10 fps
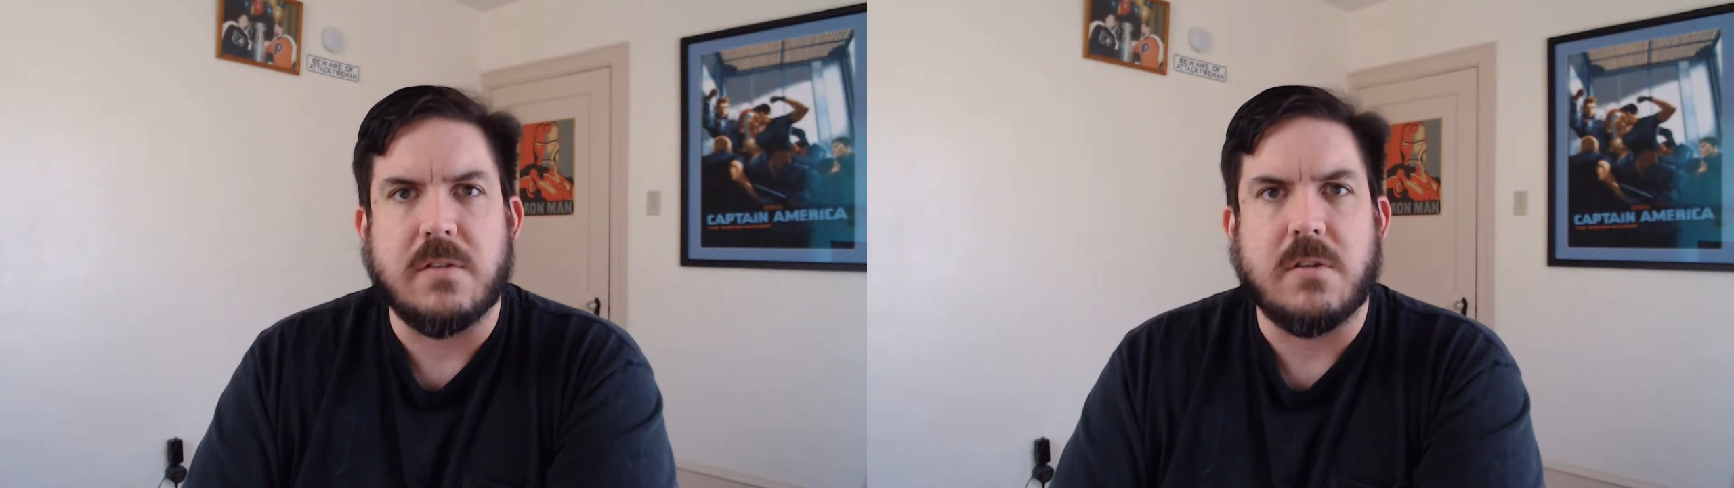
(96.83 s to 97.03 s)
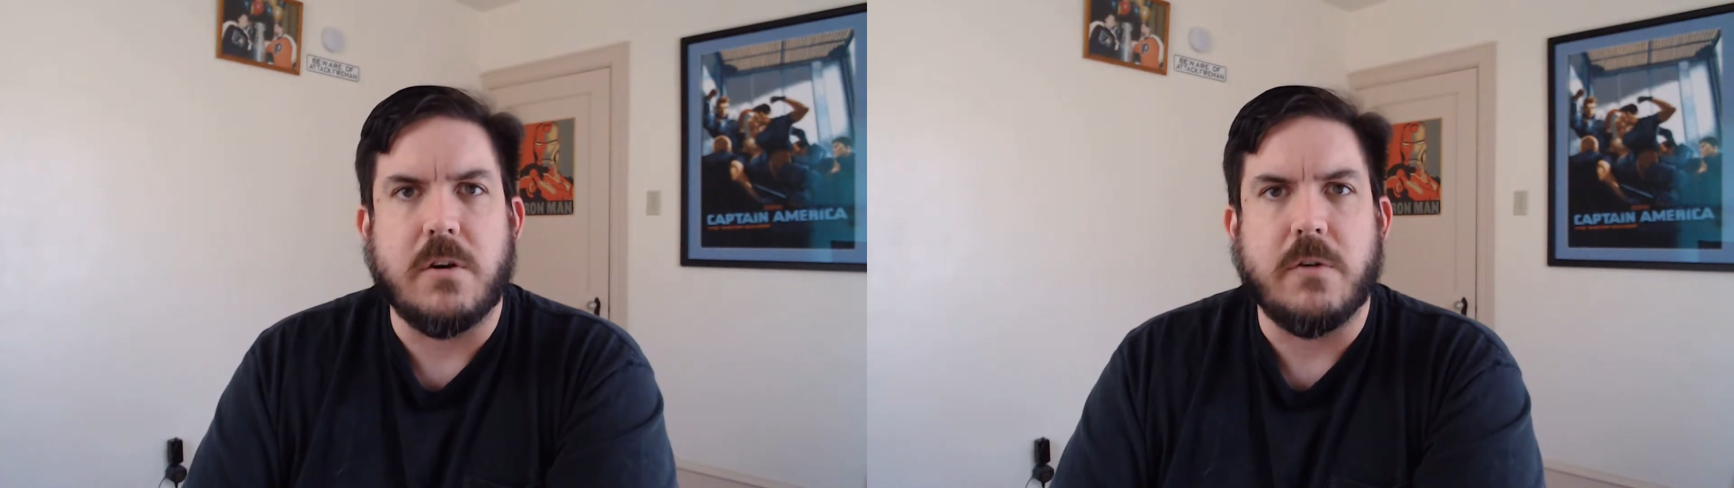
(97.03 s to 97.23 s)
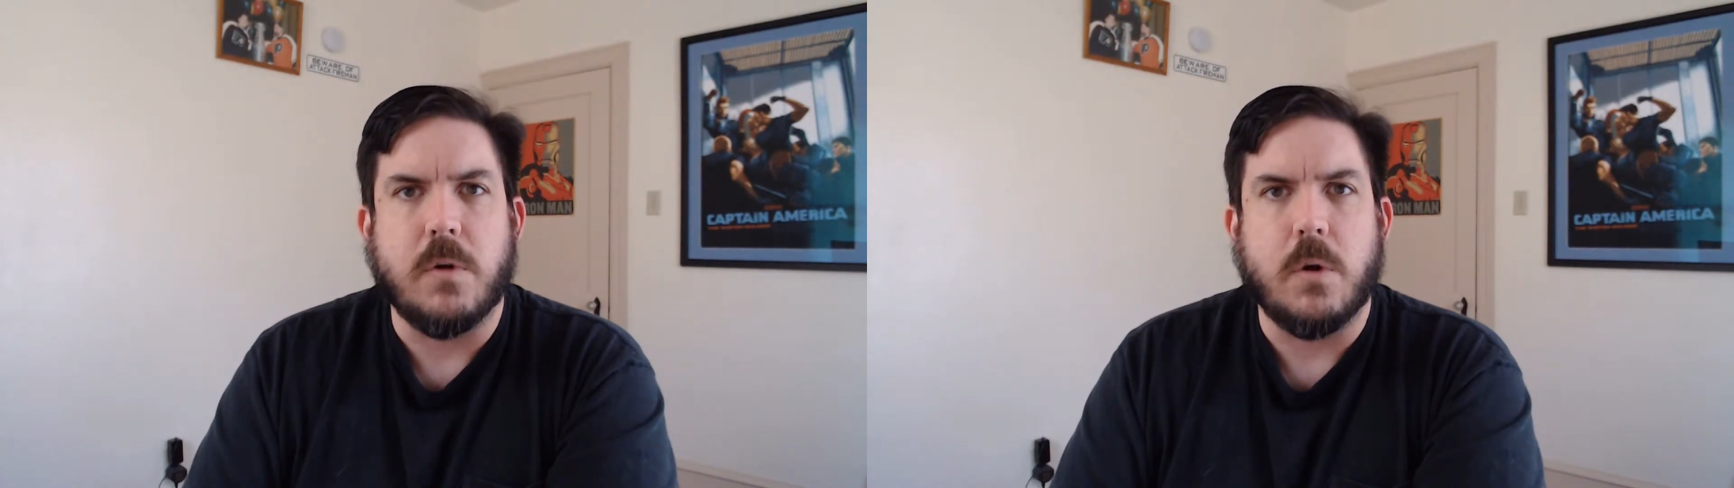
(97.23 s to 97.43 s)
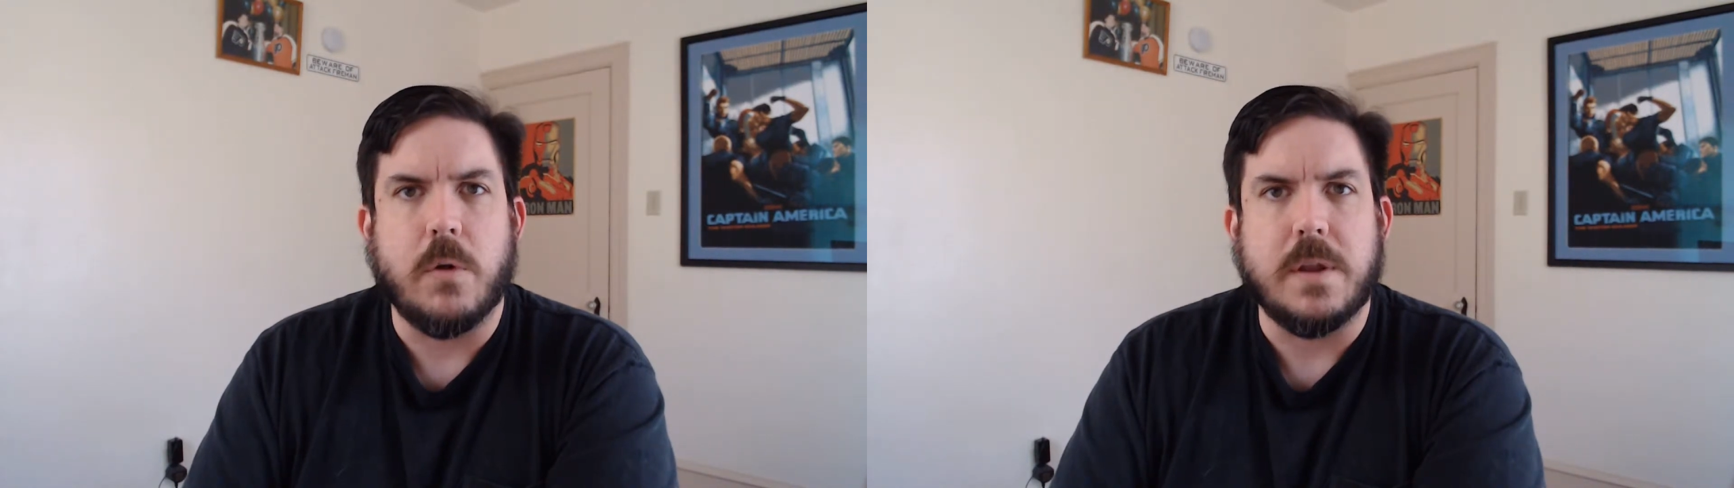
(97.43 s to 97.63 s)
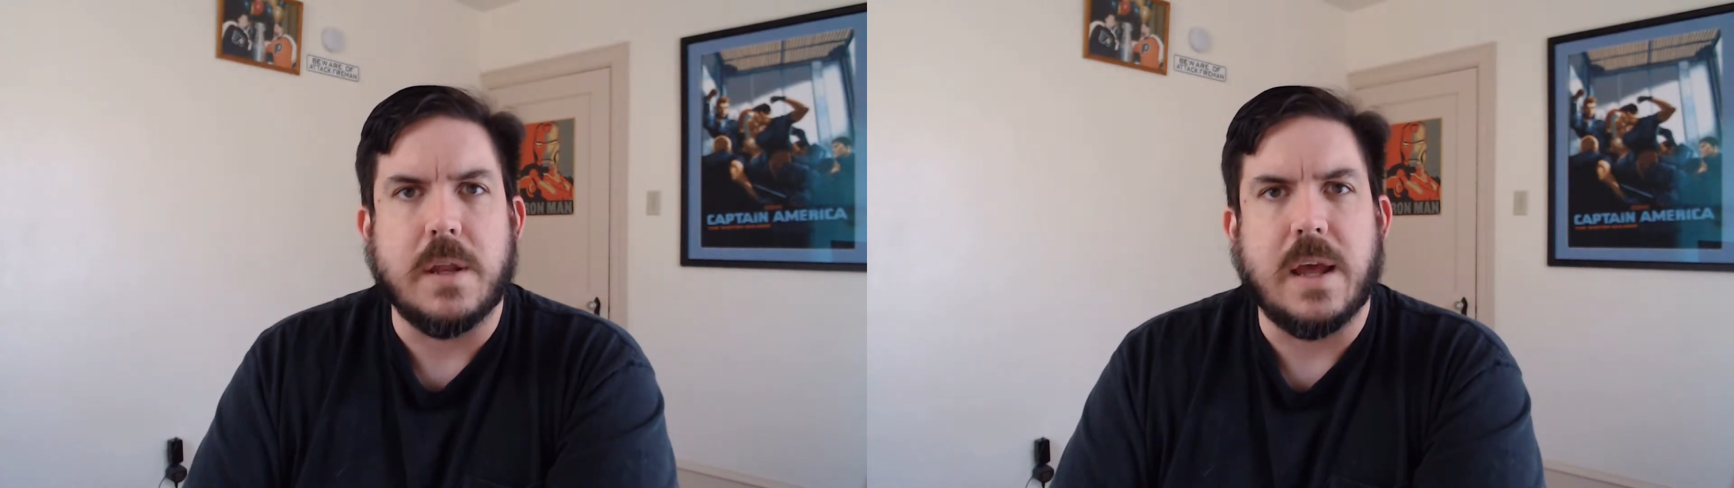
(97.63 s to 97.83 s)
certain
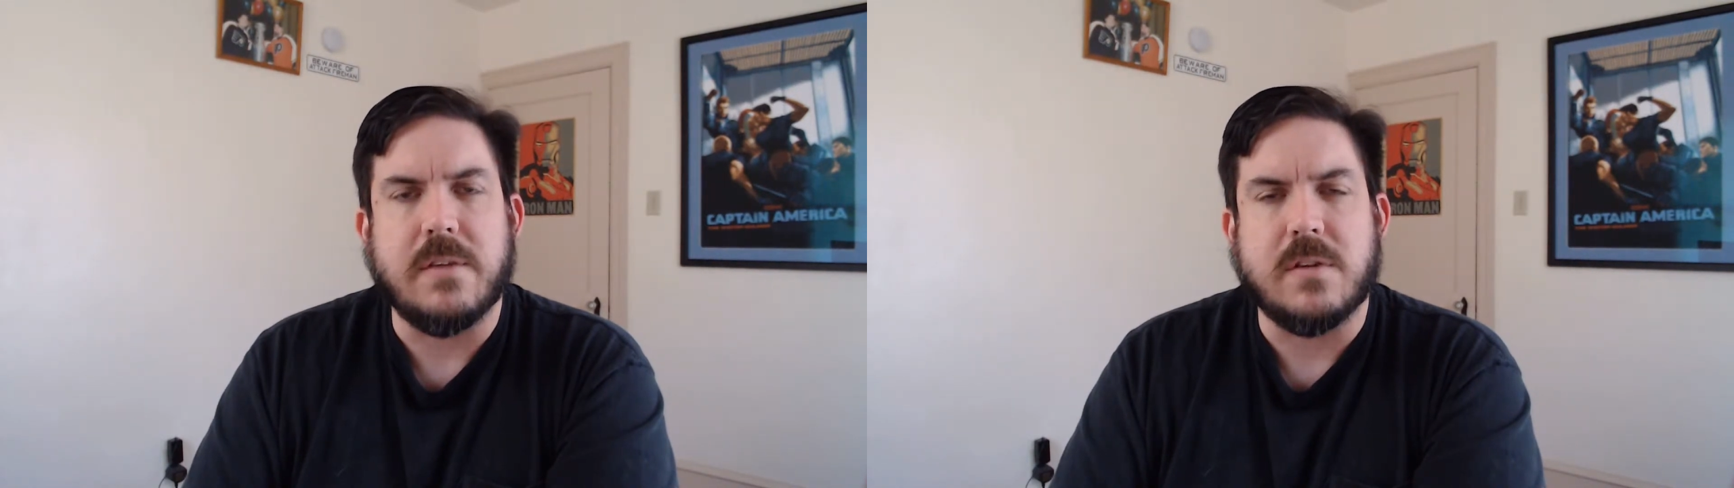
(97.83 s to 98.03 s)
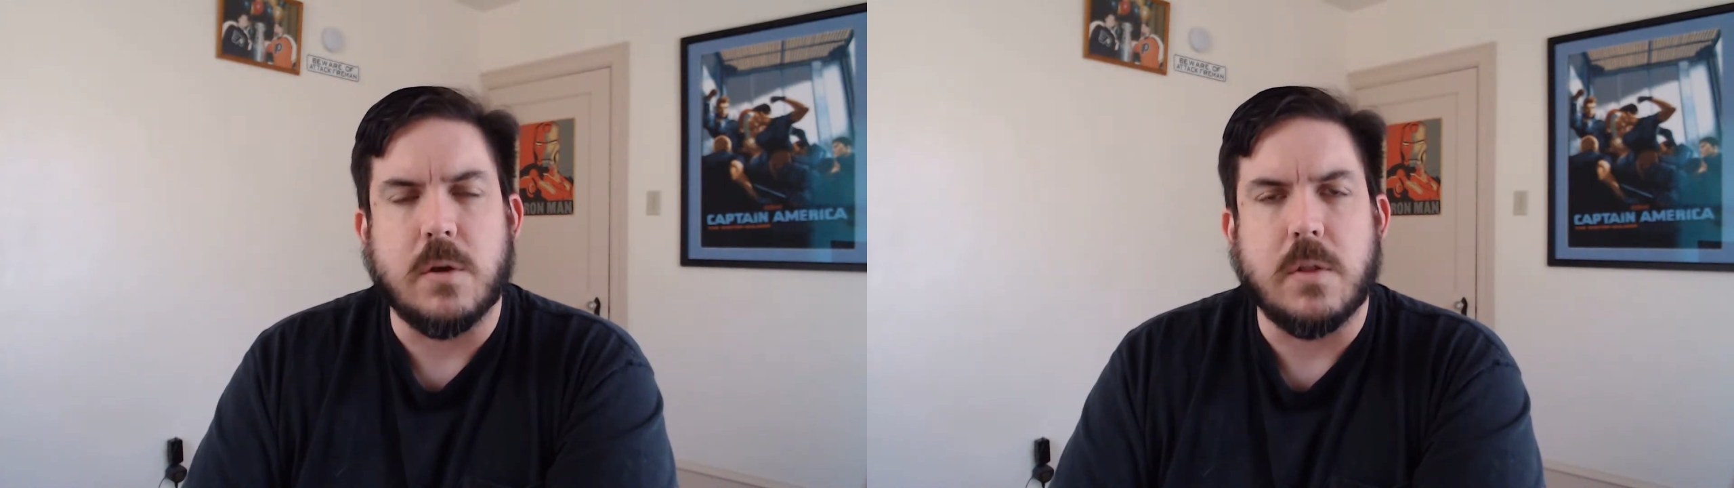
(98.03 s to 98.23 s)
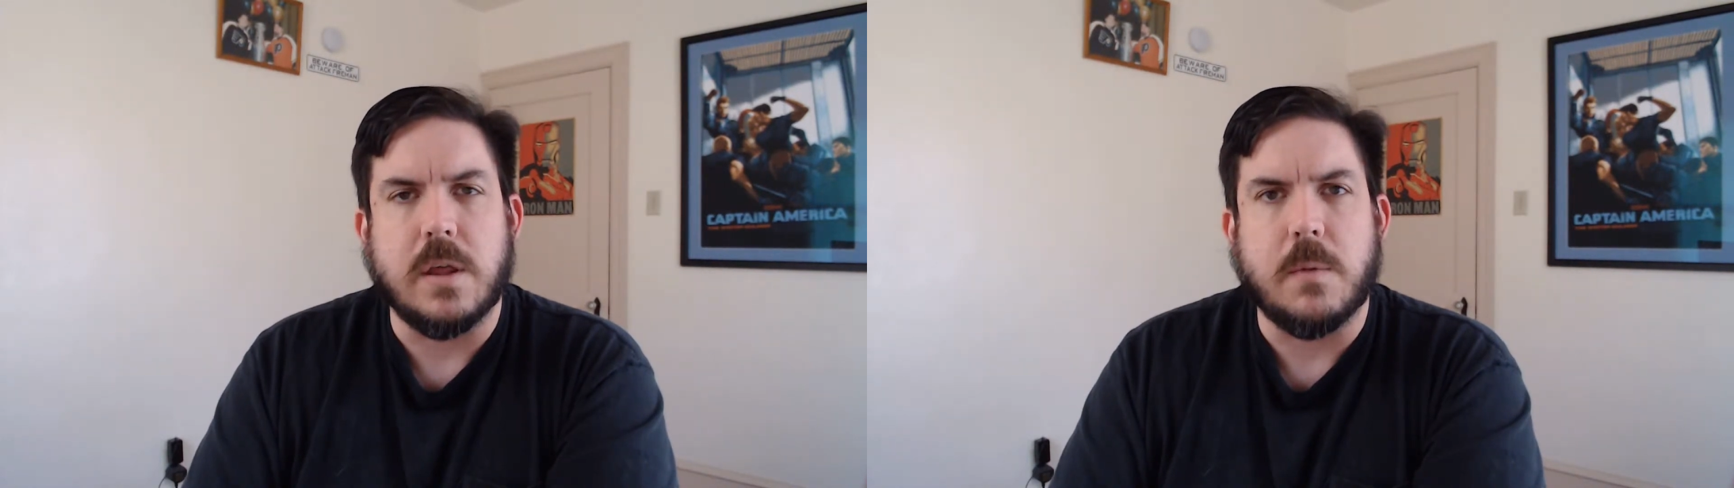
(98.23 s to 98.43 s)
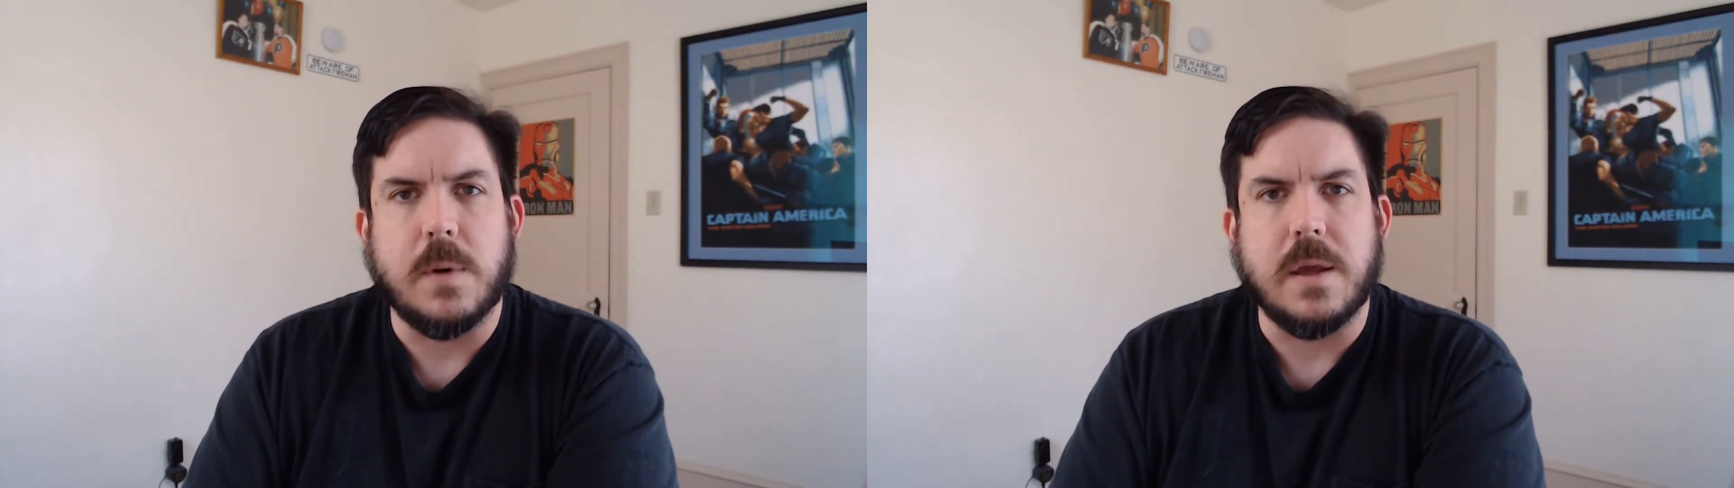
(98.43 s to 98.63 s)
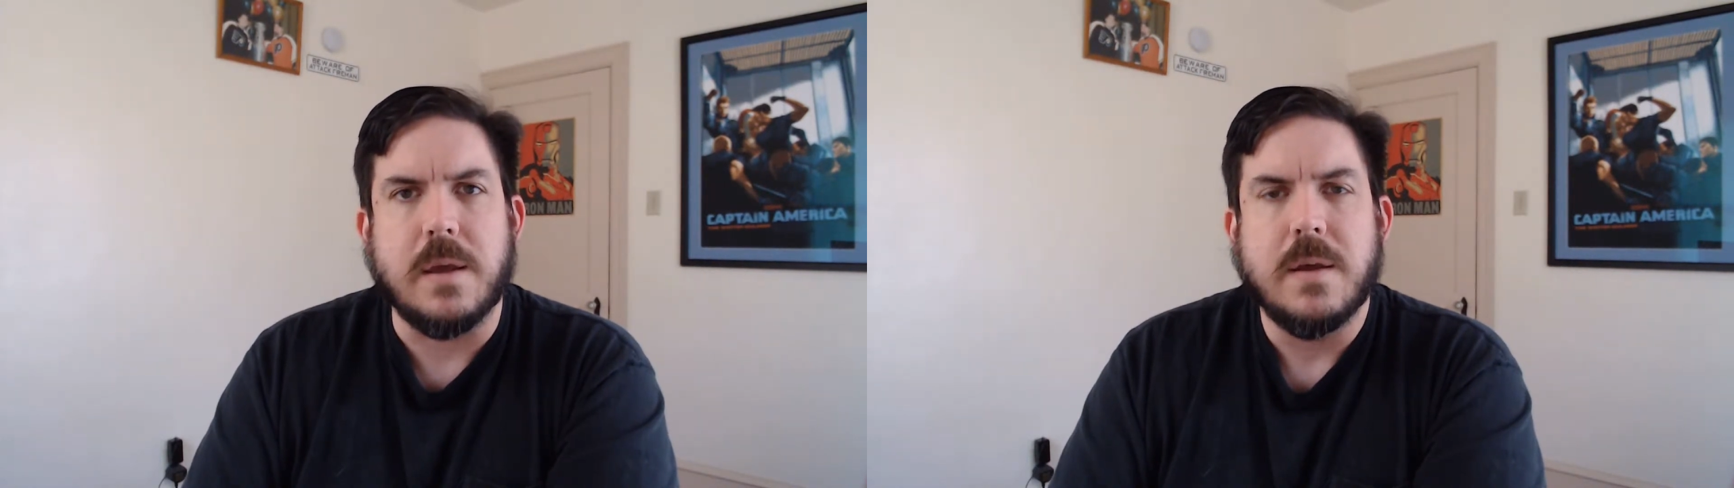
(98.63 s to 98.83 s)
role and it has to go that
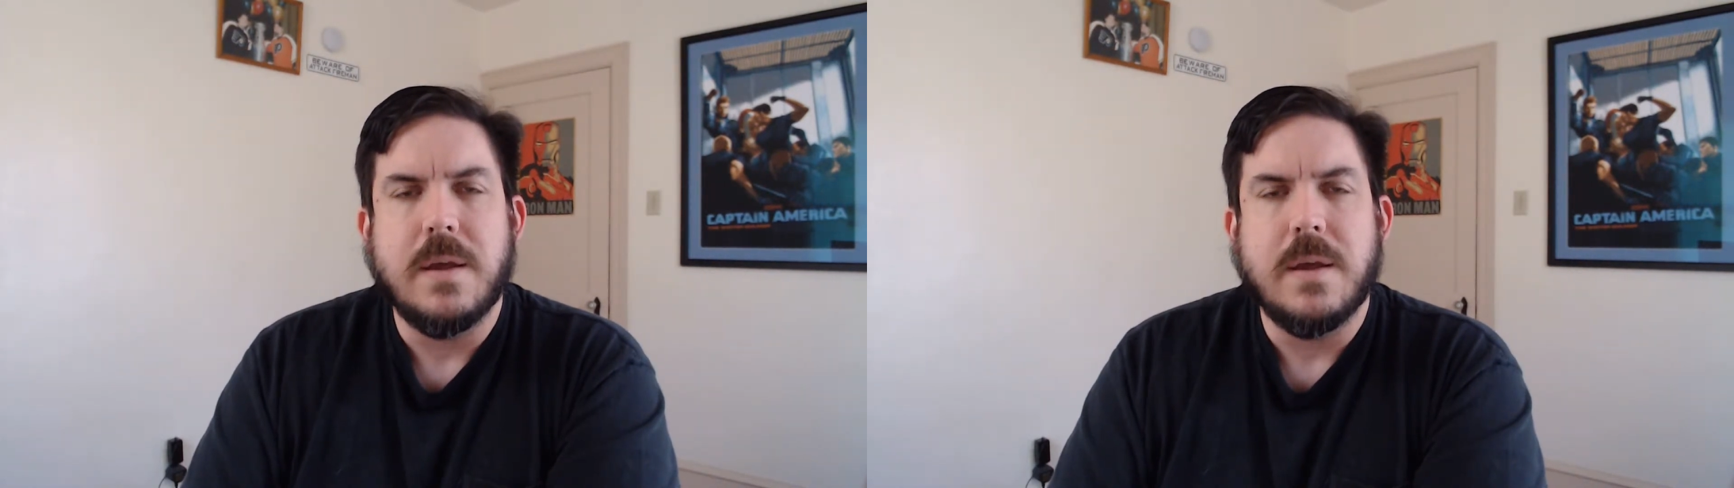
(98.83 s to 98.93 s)
way.